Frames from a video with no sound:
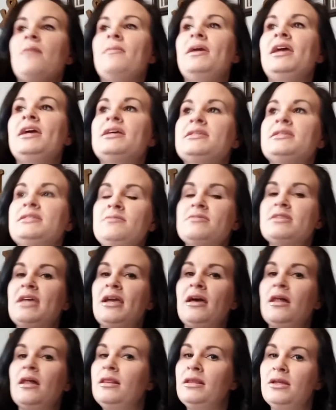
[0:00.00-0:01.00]
it seems like,
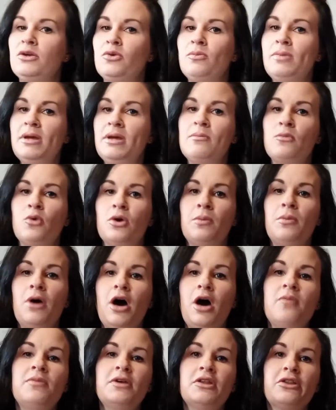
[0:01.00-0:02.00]
a little bit more
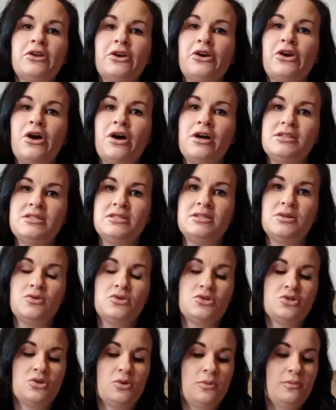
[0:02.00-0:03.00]
popular on
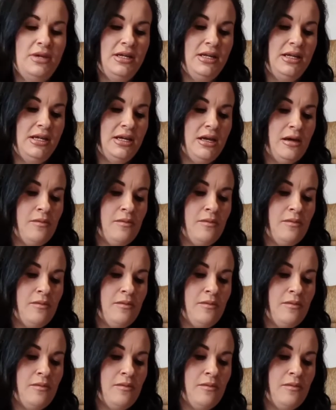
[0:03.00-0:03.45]
social media,